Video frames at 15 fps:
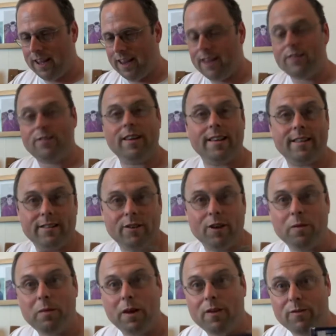This is
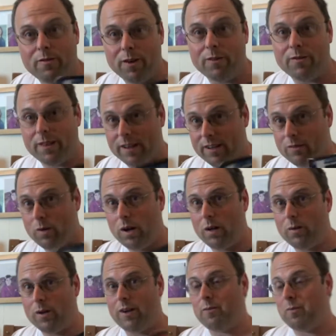actually £2.50. It's well
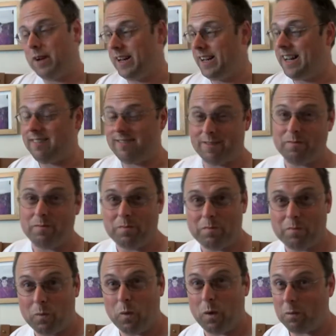worth paying an extra
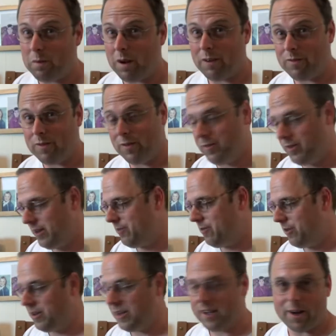£1.50
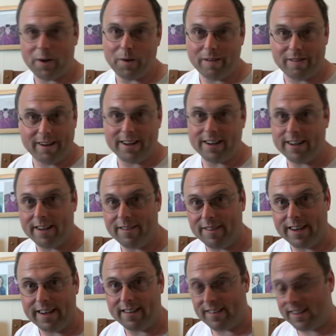for the going rate of the
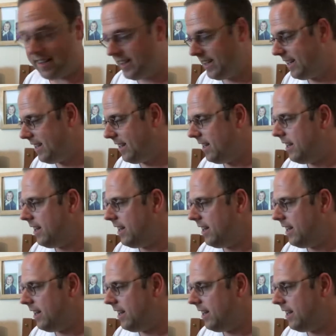DVDs in there.